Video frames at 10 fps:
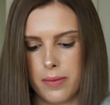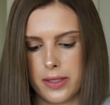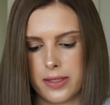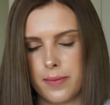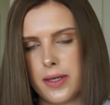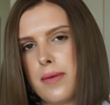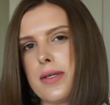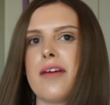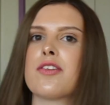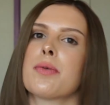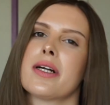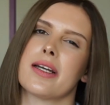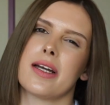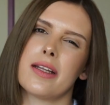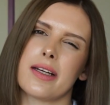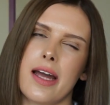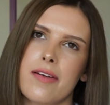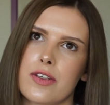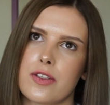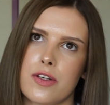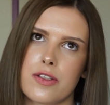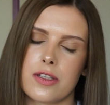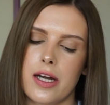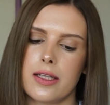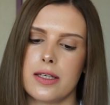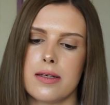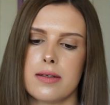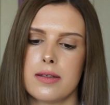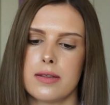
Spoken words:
But sometimes I have to bring it down like ever so slightly.